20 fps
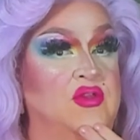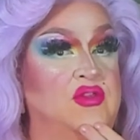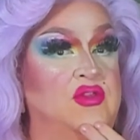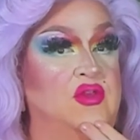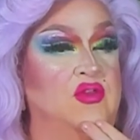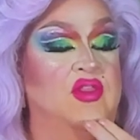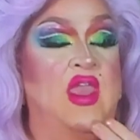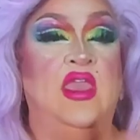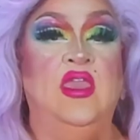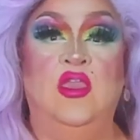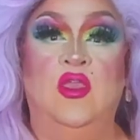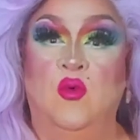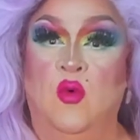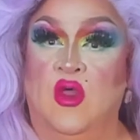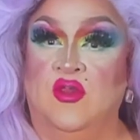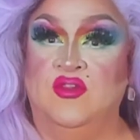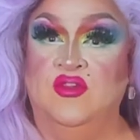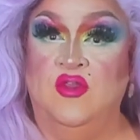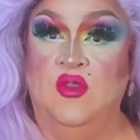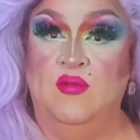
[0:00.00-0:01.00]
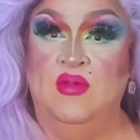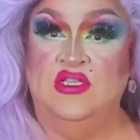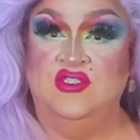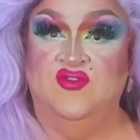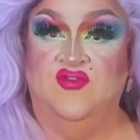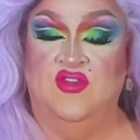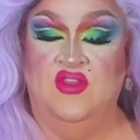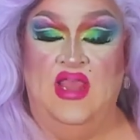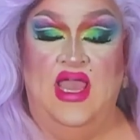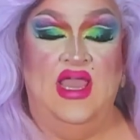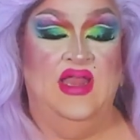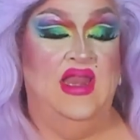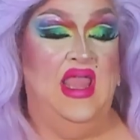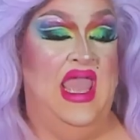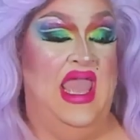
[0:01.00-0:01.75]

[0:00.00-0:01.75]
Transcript: So thank you all so much for that.